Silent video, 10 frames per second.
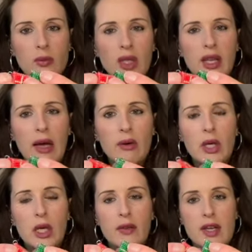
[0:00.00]
Now,
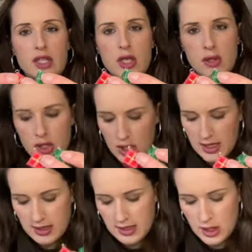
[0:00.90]
they do
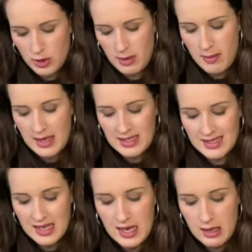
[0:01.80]
suggest that these should be made
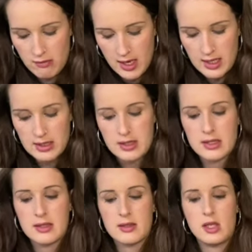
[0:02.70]
into
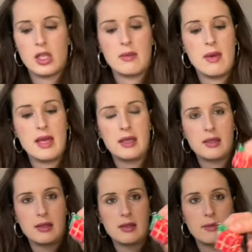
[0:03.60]
earrings, so you can
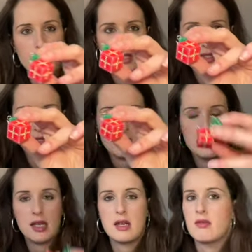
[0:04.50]
make the presents
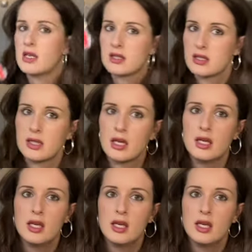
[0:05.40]
into earrings and the